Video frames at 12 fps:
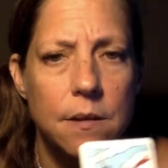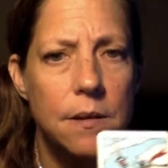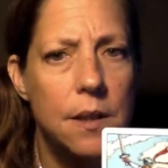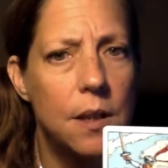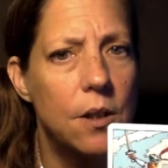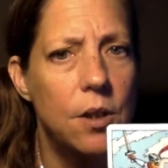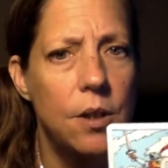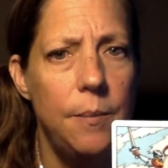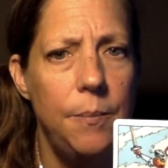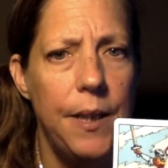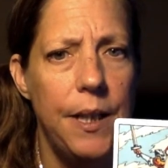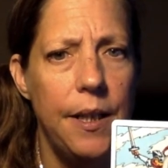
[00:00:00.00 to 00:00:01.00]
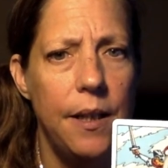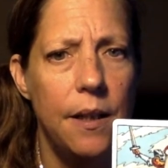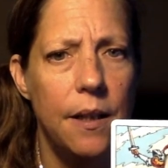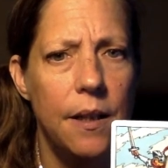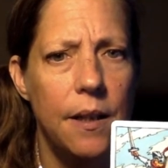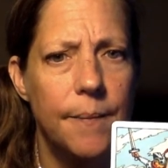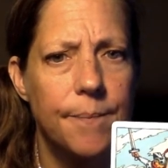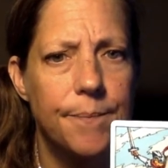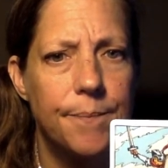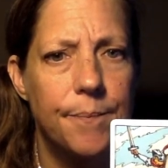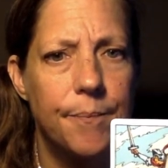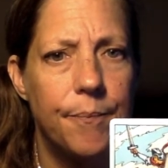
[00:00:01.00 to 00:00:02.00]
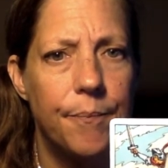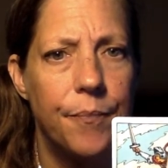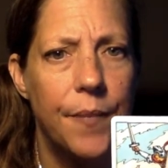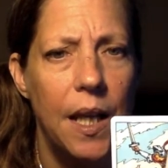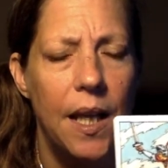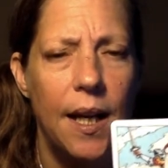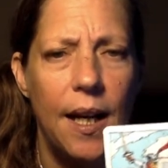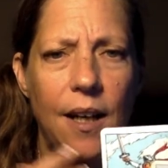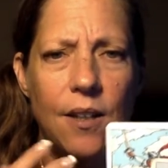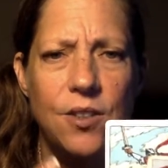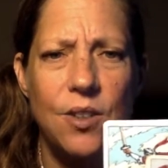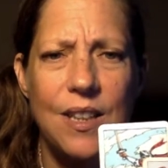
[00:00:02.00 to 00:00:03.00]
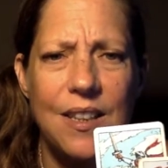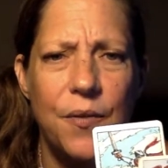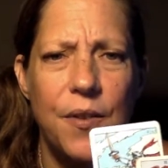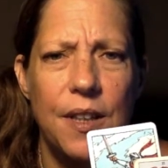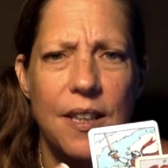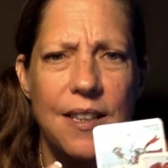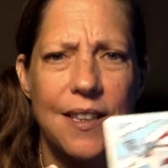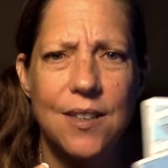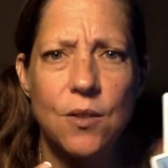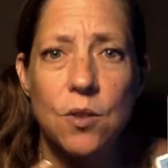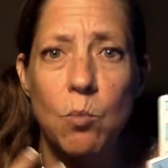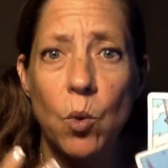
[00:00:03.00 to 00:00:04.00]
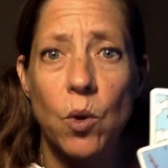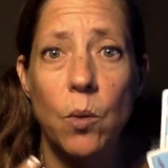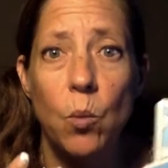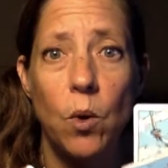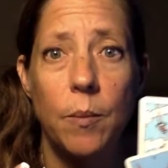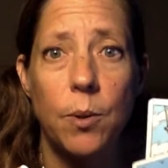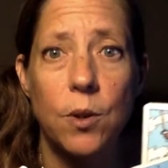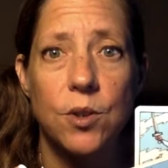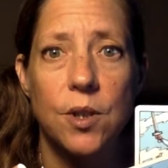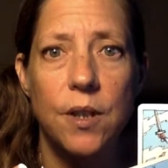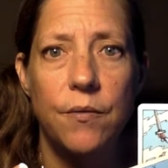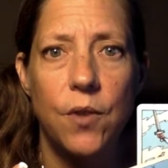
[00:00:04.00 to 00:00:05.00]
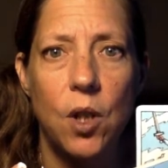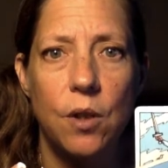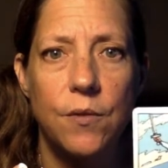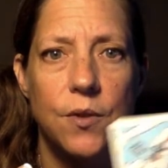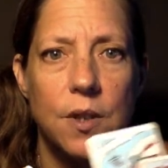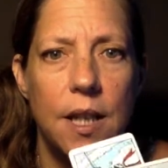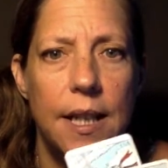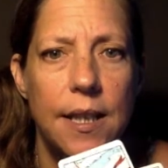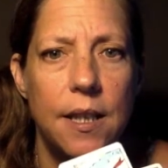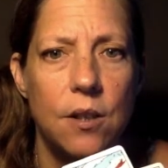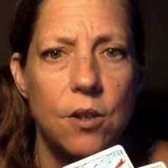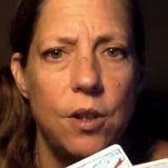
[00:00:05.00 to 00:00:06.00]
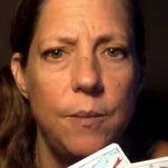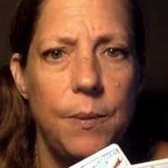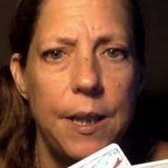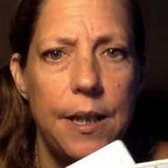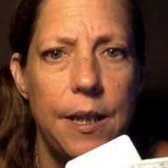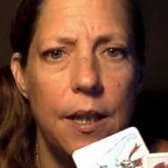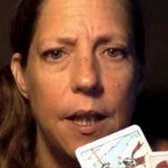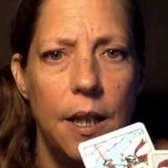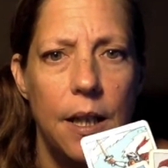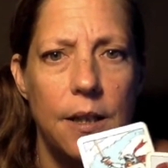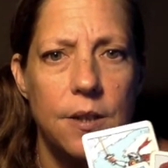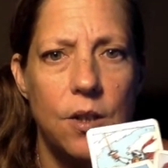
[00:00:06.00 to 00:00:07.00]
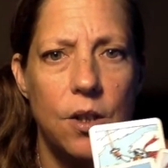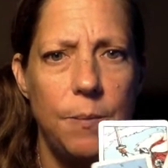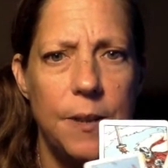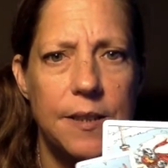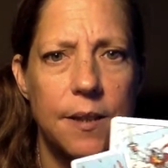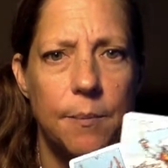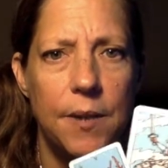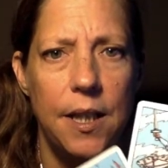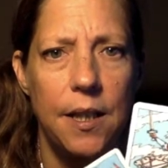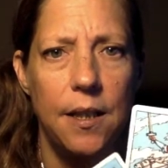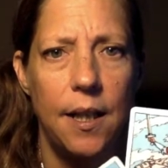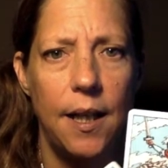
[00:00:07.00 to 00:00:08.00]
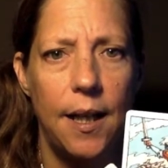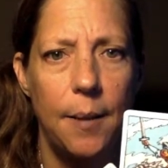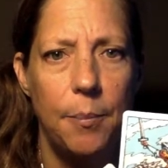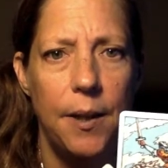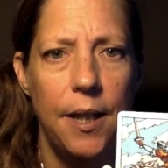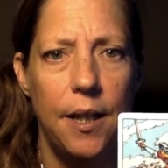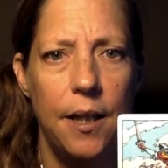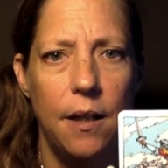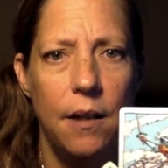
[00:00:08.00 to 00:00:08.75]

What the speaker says: there could be, I also get the feeling that there's more than one person involved. Like this could be something happening